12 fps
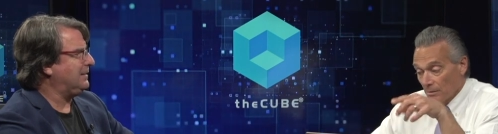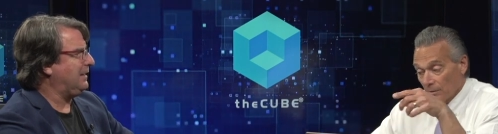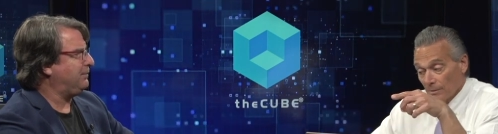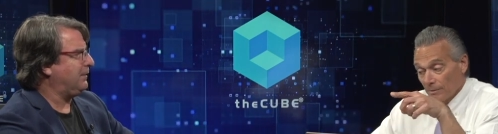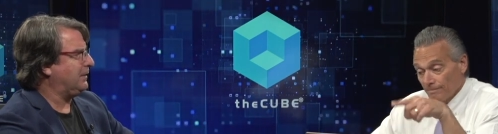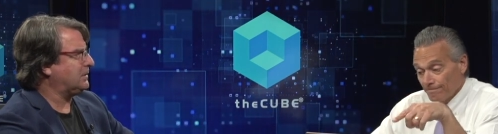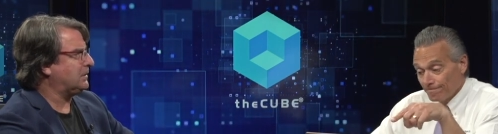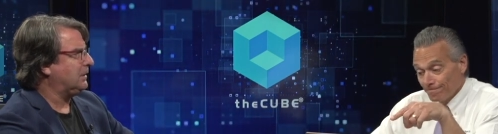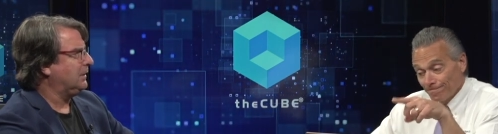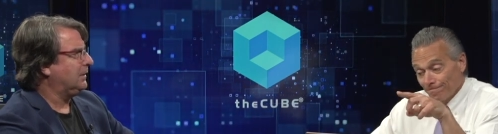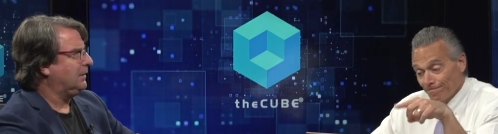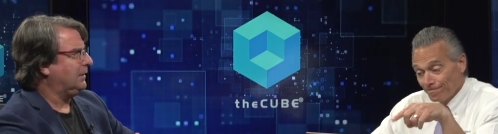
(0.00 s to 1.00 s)
Speaker 1: defense,
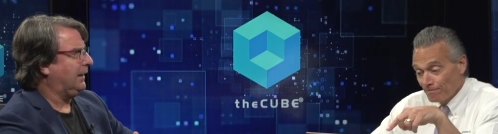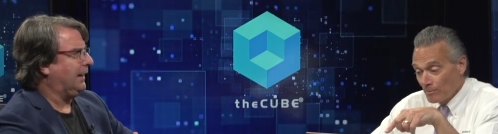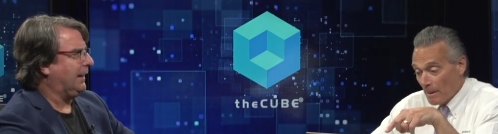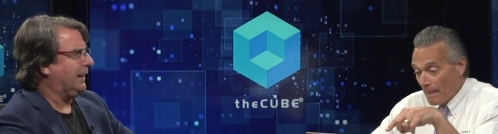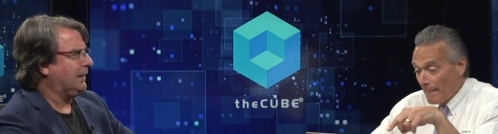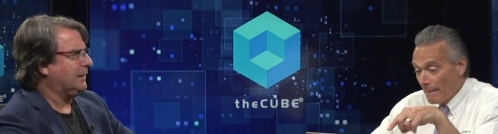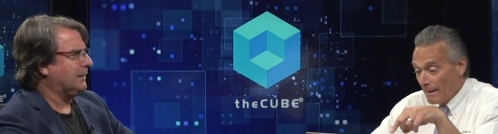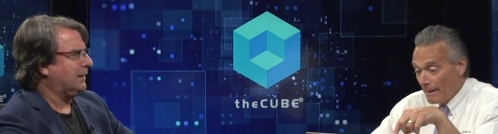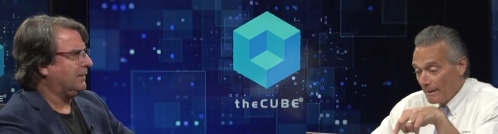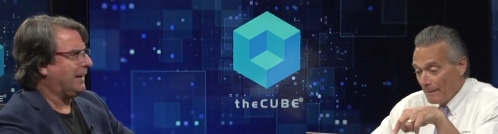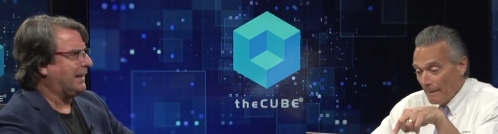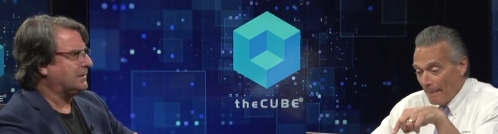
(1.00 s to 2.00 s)
and
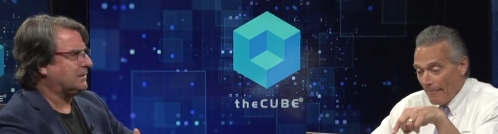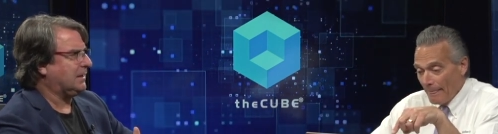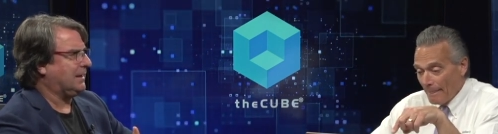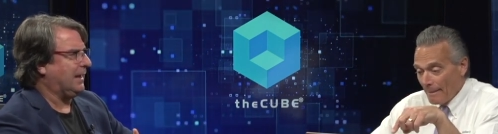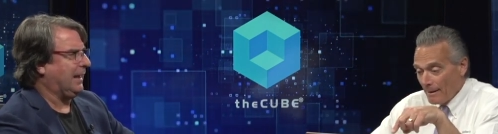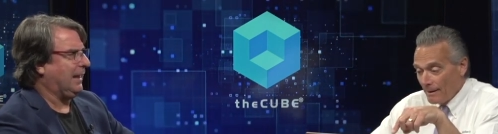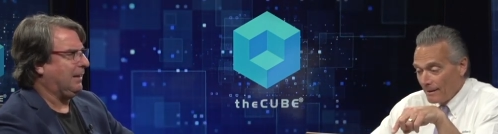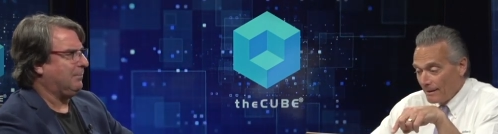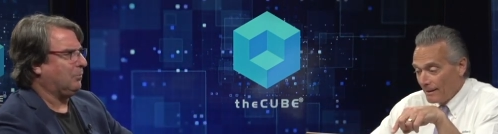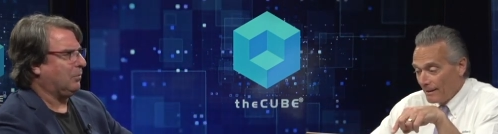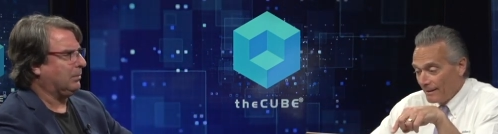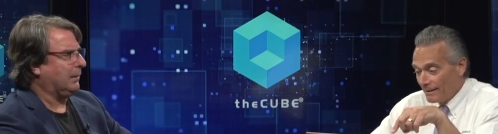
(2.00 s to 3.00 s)
that's the
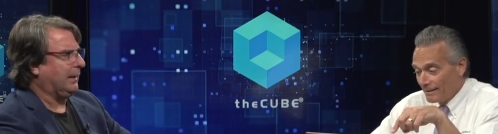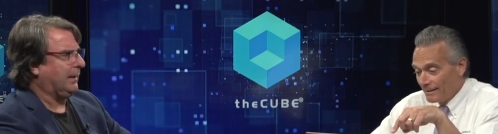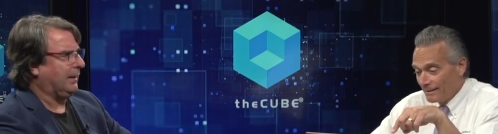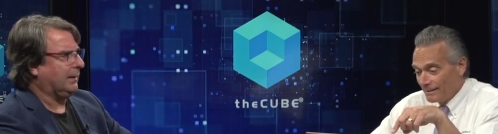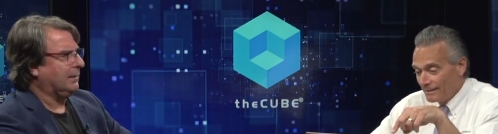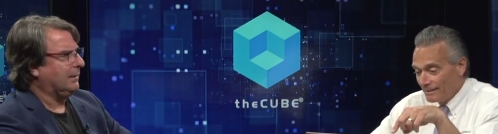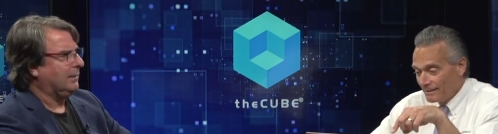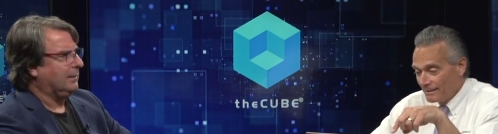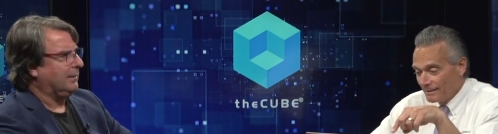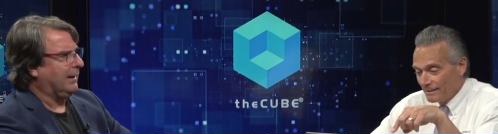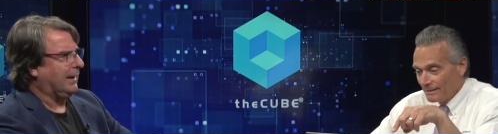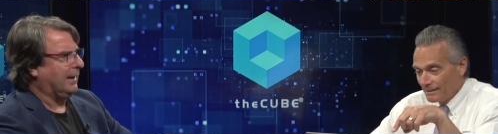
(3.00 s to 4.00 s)
game we're playing,
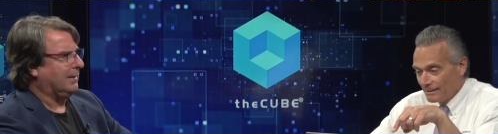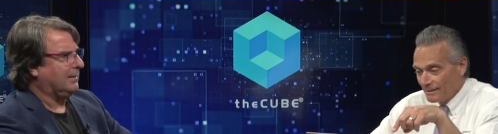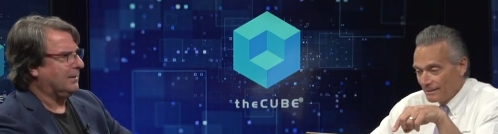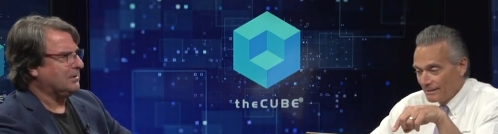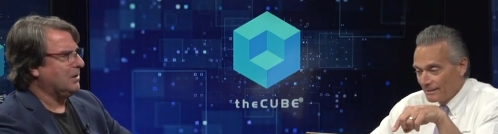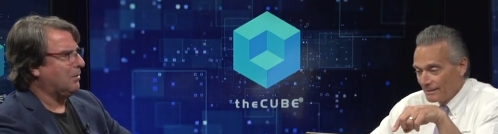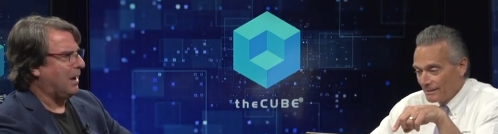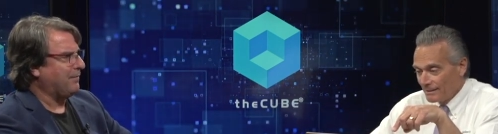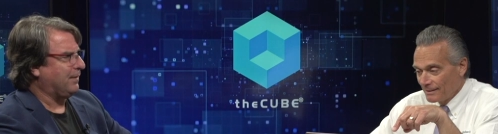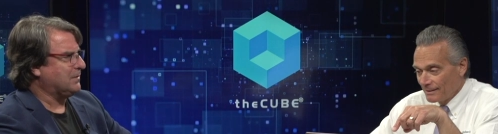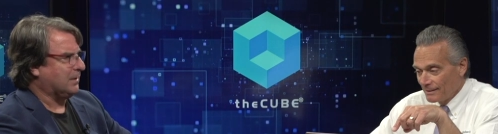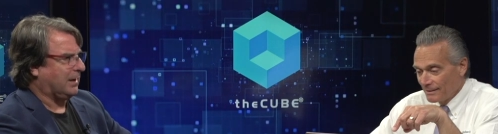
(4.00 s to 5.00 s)
and there's no
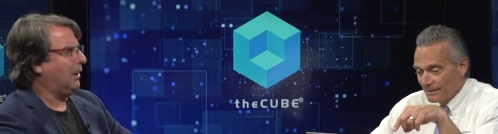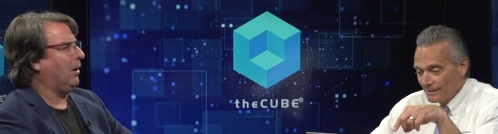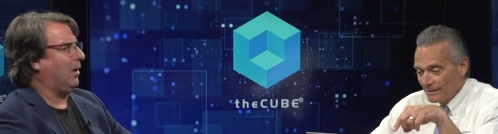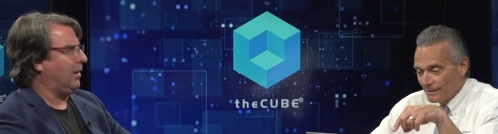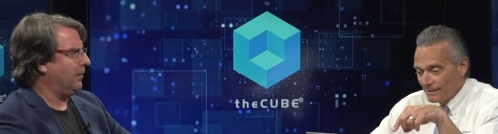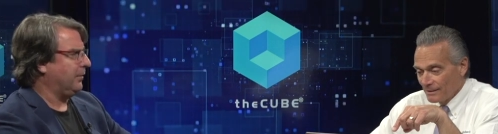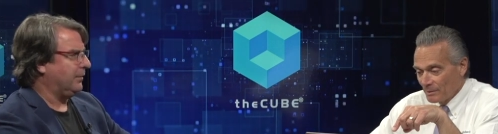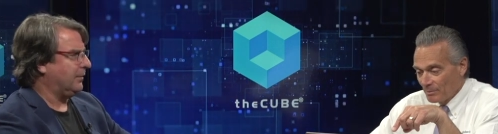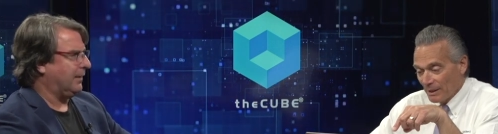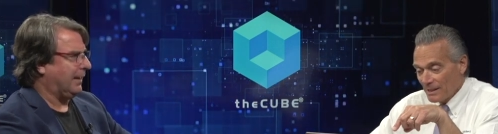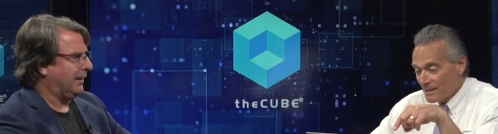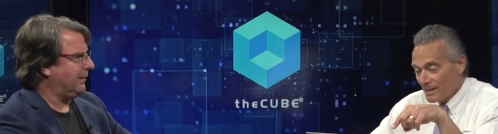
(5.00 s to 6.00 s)
offense at all.
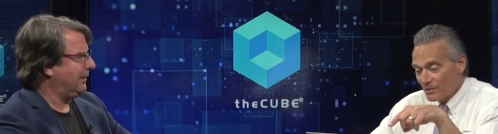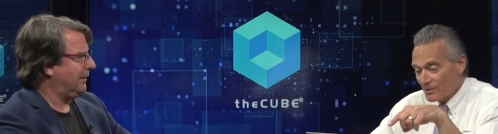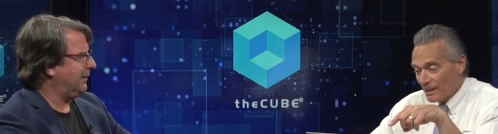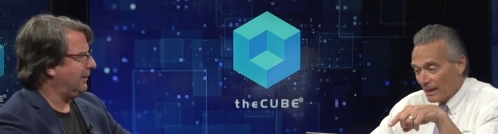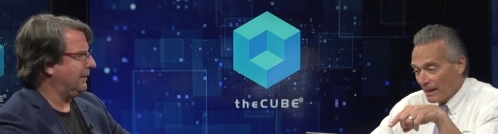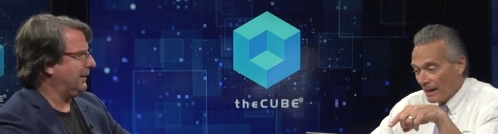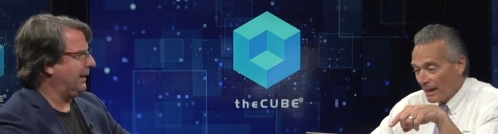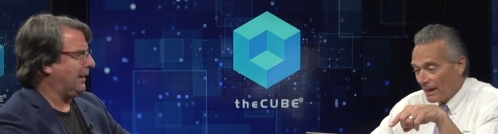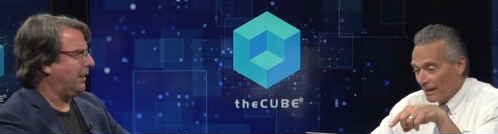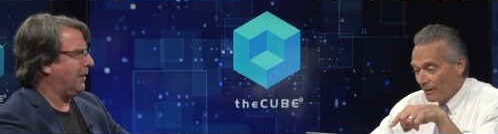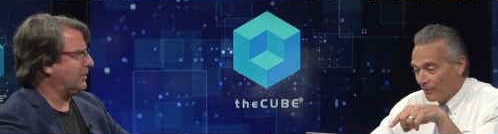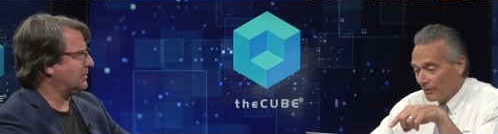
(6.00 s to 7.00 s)
Speaker 2: But this is interesting. Yeah, I got
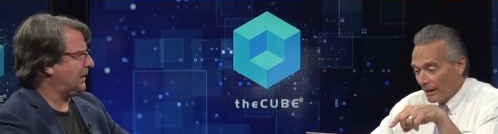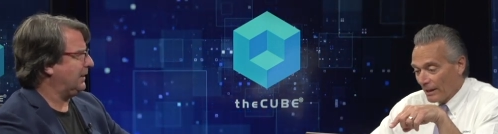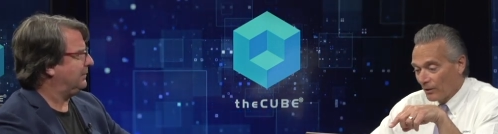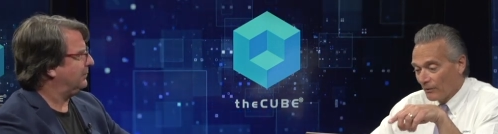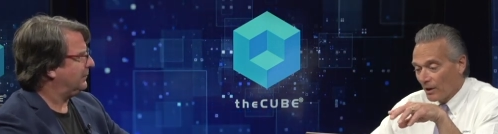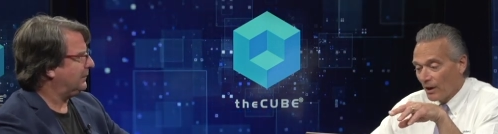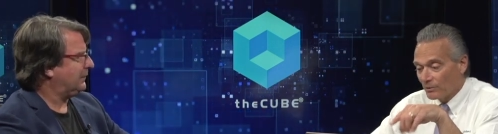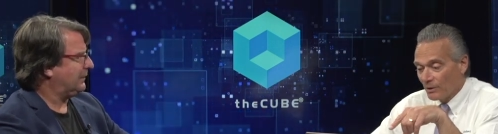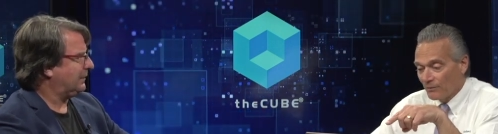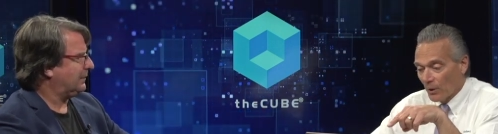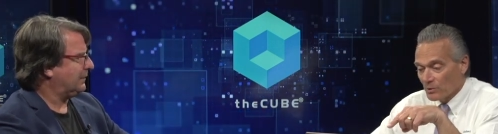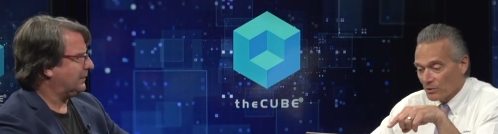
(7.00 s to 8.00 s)
awesome. I got over 100
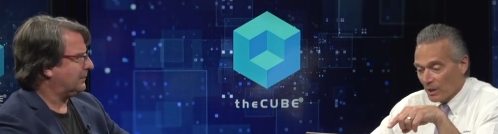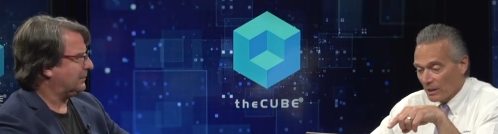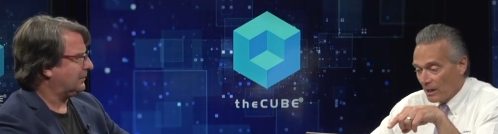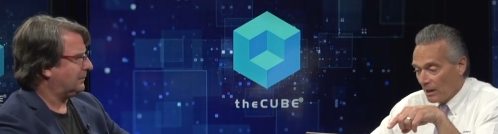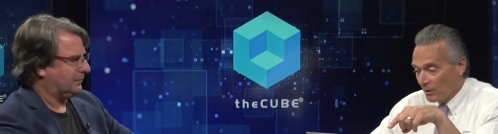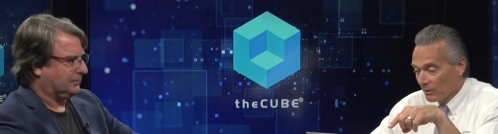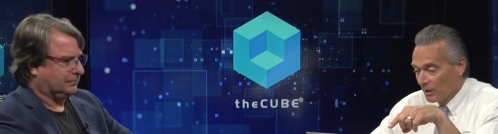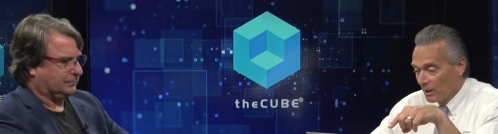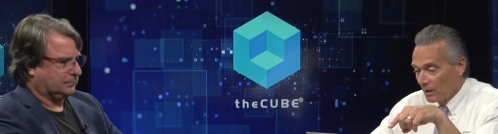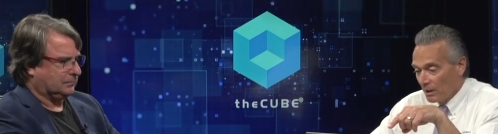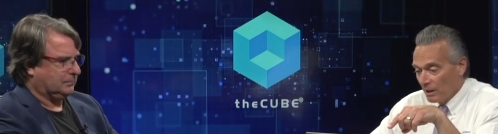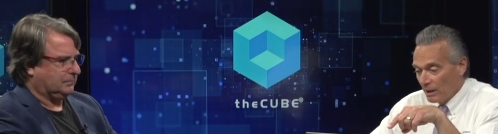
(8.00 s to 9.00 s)
votes right now,
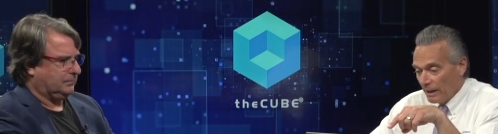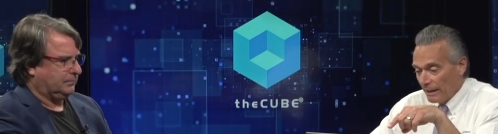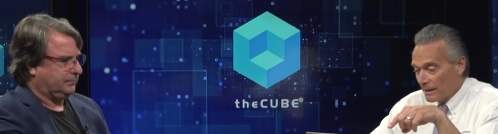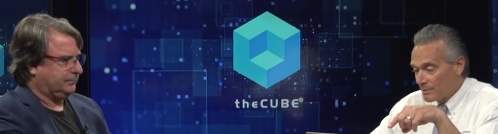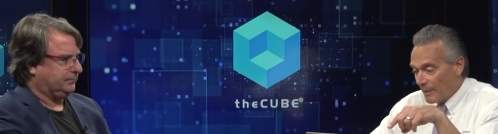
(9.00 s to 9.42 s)
and it's